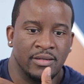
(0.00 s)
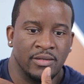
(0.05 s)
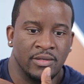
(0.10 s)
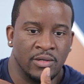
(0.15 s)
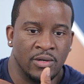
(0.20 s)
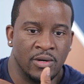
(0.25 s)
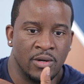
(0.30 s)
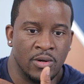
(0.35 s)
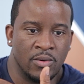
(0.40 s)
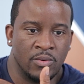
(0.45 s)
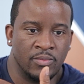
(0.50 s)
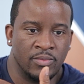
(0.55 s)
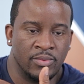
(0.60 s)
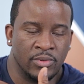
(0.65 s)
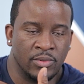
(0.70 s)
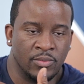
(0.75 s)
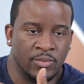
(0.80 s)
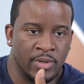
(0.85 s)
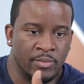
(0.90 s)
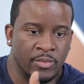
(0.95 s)
The
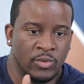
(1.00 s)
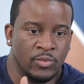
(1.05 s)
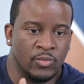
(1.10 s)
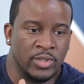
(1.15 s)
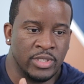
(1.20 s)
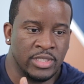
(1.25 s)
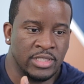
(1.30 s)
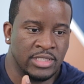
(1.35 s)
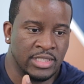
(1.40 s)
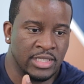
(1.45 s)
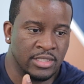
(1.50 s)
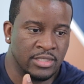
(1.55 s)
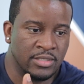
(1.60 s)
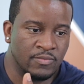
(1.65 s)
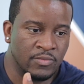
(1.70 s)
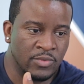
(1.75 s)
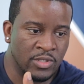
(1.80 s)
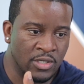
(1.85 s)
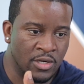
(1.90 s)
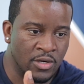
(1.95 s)
women would
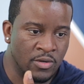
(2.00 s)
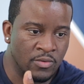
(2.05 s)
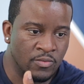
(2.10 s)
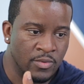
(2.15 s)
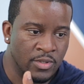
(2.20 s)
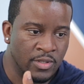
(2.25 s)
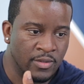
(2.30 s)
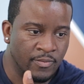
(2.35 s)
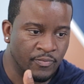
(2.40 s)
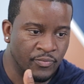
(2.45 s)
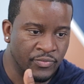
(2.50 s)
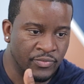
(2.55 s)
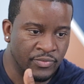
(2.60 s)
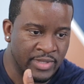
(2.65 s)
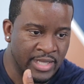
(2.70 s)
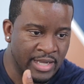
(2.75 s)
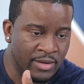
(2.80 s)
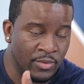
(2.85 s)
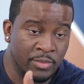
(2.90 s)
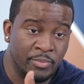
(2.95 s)
just,
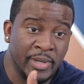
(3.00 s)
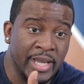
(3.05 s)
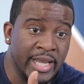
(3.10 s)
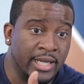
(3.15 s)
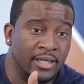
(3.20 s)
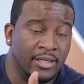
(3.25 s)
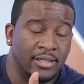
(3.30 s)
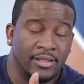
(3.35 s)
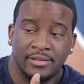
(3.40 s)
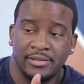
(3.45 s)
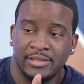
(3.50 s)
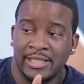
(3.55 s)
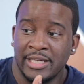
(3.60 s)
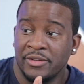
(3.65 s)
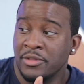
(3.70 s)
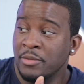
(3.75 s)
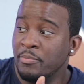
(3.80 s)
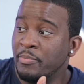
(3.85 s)
they would pick. They're the